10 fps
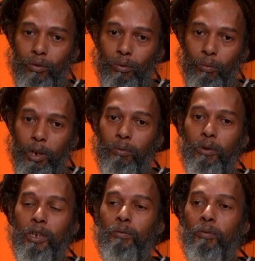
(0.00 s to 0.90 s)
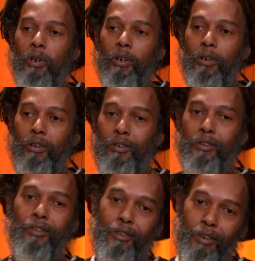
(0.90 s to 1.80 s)
when we were,
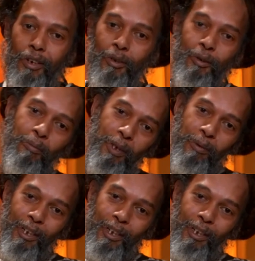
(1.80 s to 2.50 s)
maybe